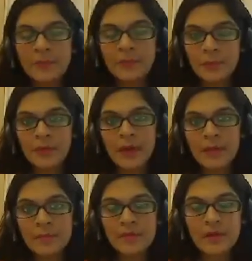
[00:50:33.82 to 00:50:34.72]

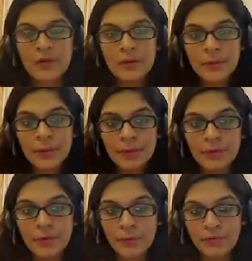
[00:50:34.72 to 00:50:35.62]
programs,
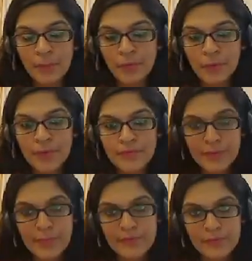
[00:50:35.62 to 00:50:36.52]
some US
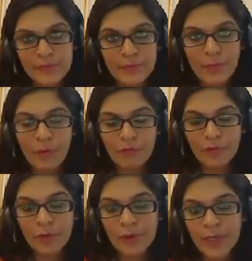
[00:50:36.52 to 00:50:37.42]
universities do
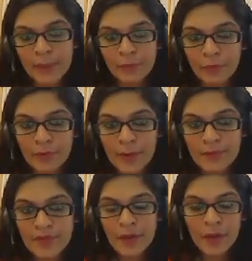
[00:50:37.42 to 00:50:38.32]
offer online
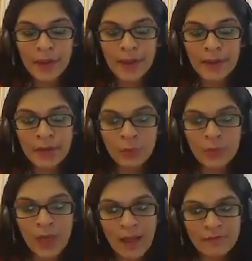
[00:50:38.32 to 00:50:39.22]
programs, and you
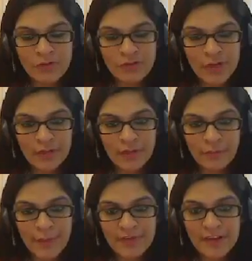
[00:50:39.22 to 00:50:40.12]
will have to check their
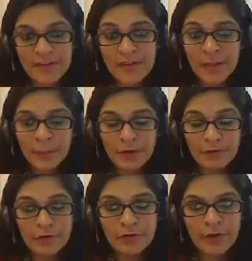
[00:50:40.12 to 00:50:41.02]
websites. But
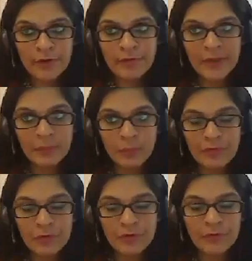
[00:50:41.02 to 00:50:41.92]
if you
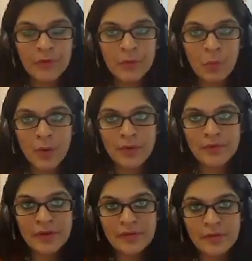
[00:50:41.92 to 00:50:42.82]
generally want
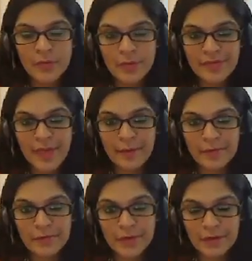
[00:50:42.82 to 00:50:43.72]
a taste of US higher
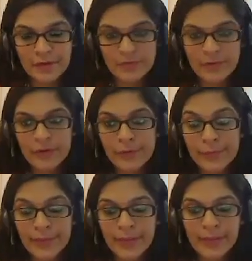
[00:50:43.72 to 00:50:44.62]
education and you're
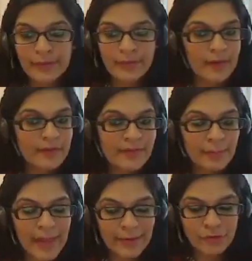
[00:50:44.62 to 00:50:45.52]
looking at attending
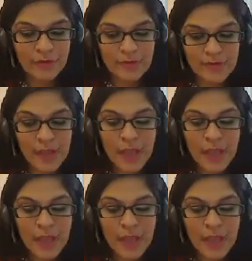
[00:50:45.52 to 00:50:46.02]
some lectures,